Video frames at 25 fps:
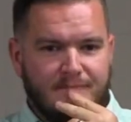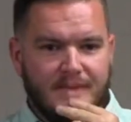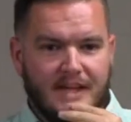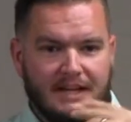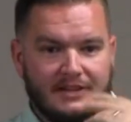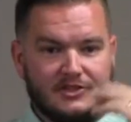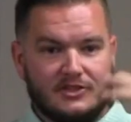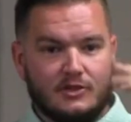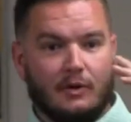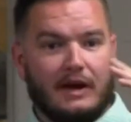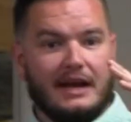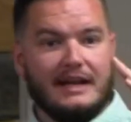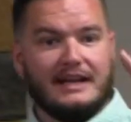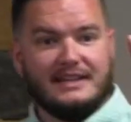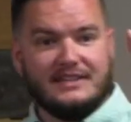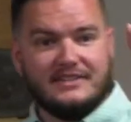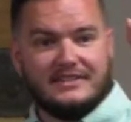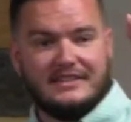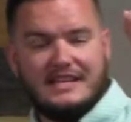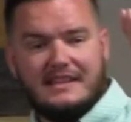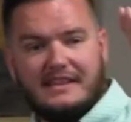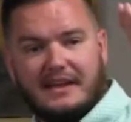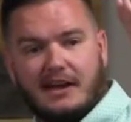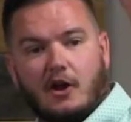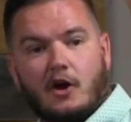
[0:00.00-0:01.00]
And so I can
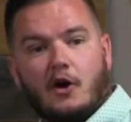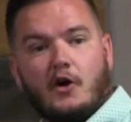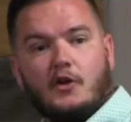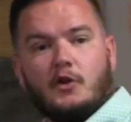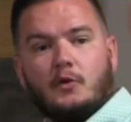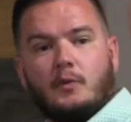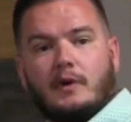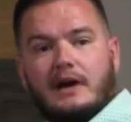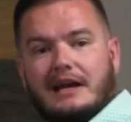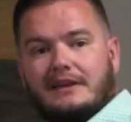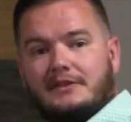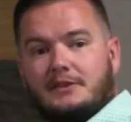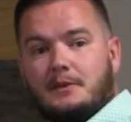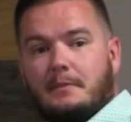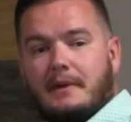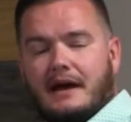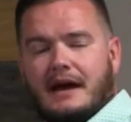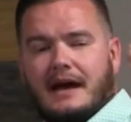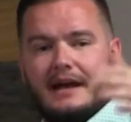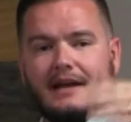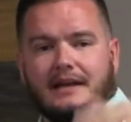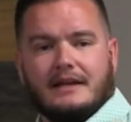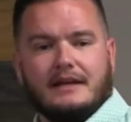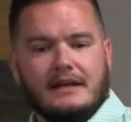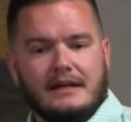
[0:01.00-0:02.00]
see that all the way in the
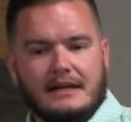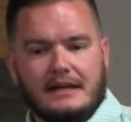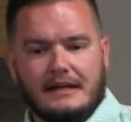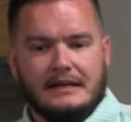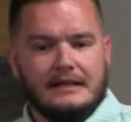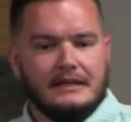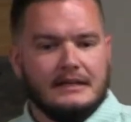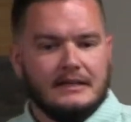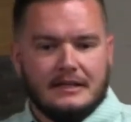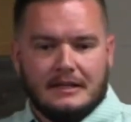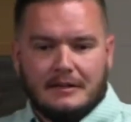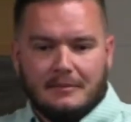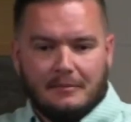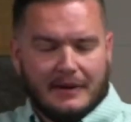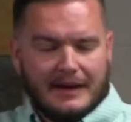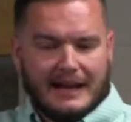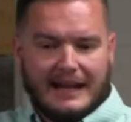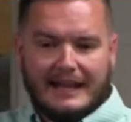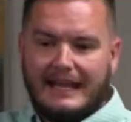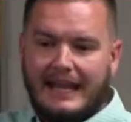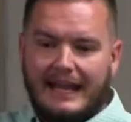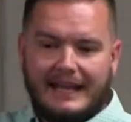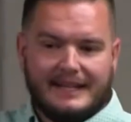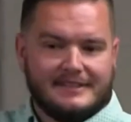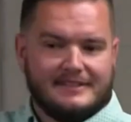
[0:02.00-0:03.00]
back, but I
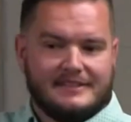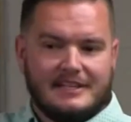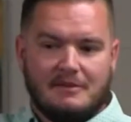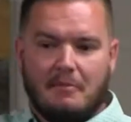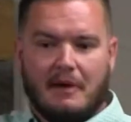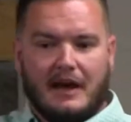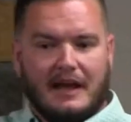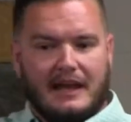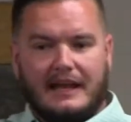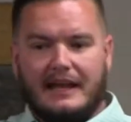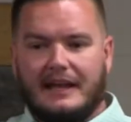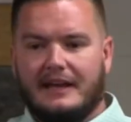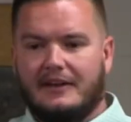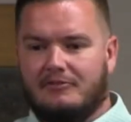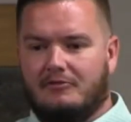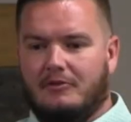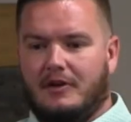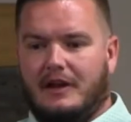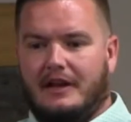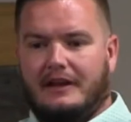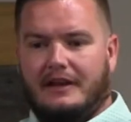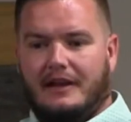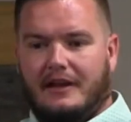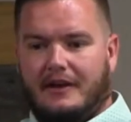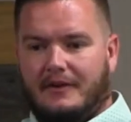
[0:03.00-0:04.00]
can't see my hand
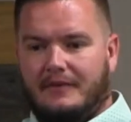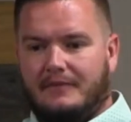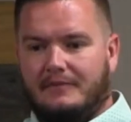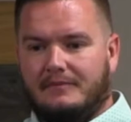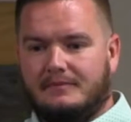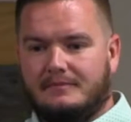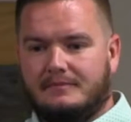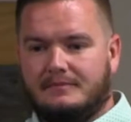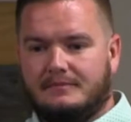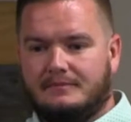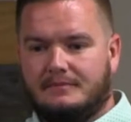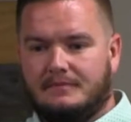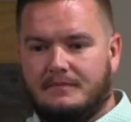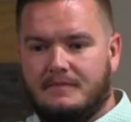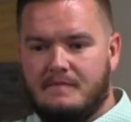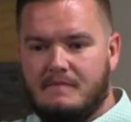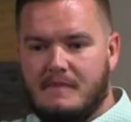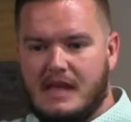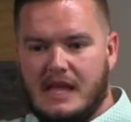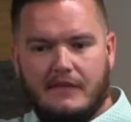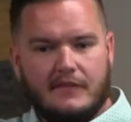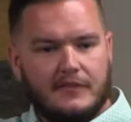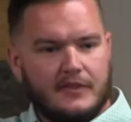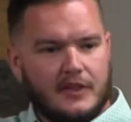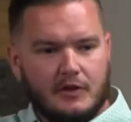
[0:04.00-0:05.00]
right now,
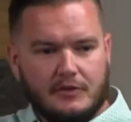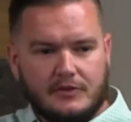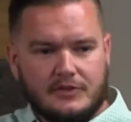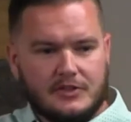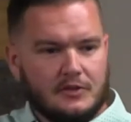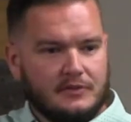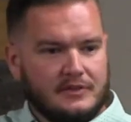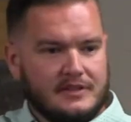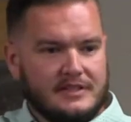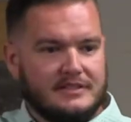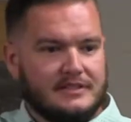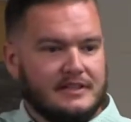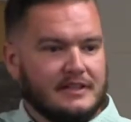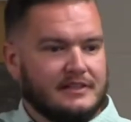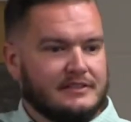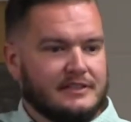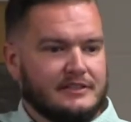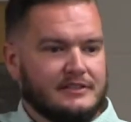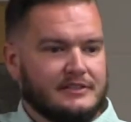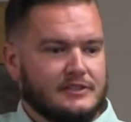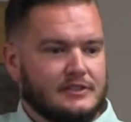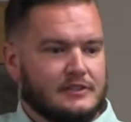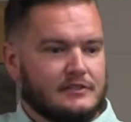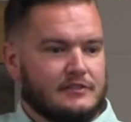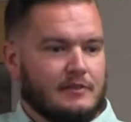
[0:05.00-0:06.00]
even though it's only 6
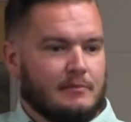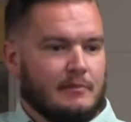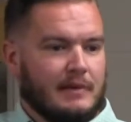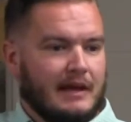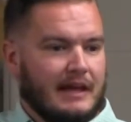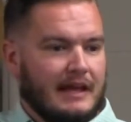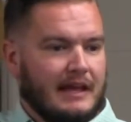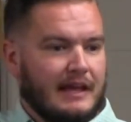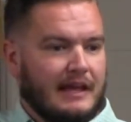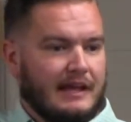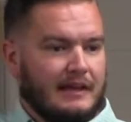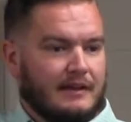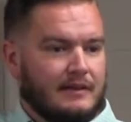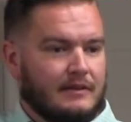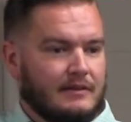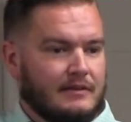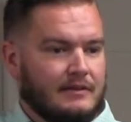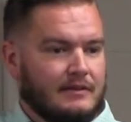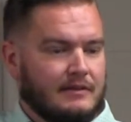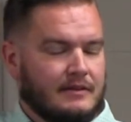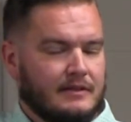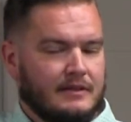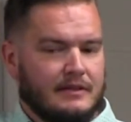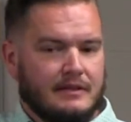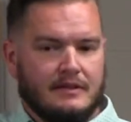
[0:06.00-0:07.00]
inches from my head,
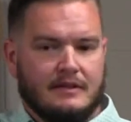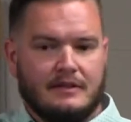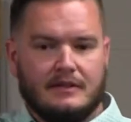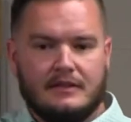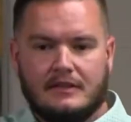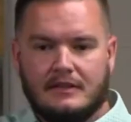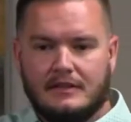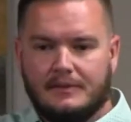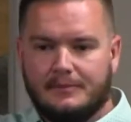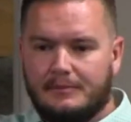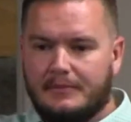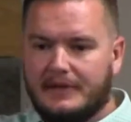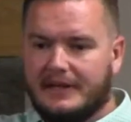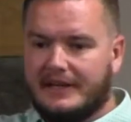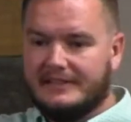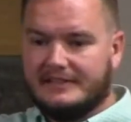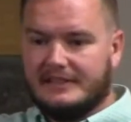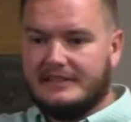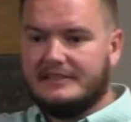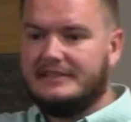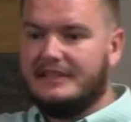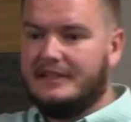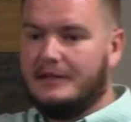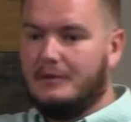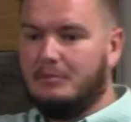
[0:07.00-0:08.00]
because
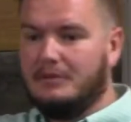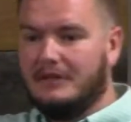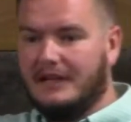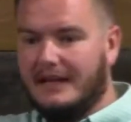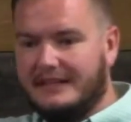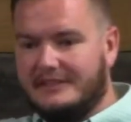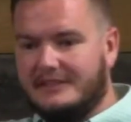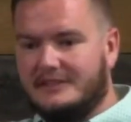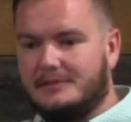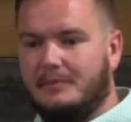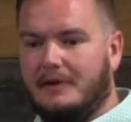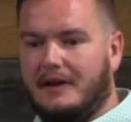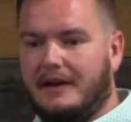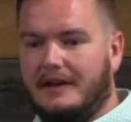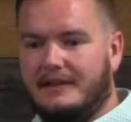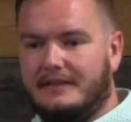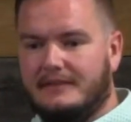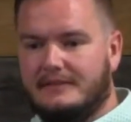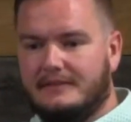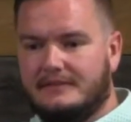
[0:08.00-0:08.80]
it's in a blind spot.